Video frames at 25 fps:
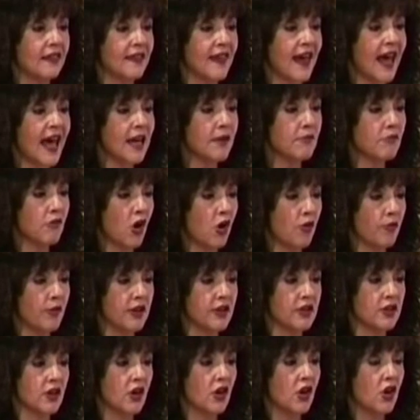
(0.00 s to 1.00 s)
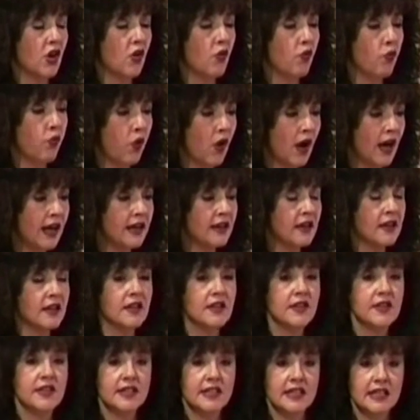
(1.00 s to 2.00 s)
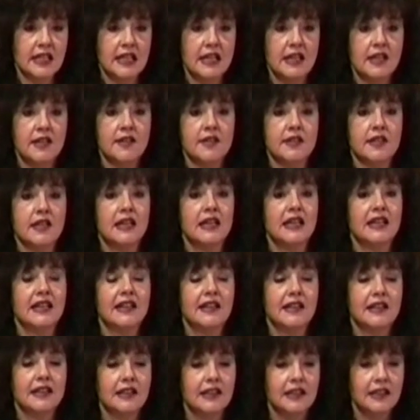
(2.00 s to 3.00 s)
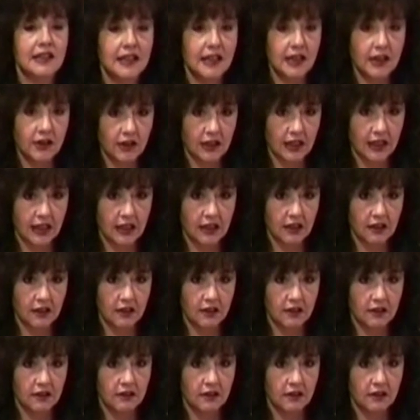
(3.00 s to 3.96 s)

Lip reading: at that moment, one sees clearly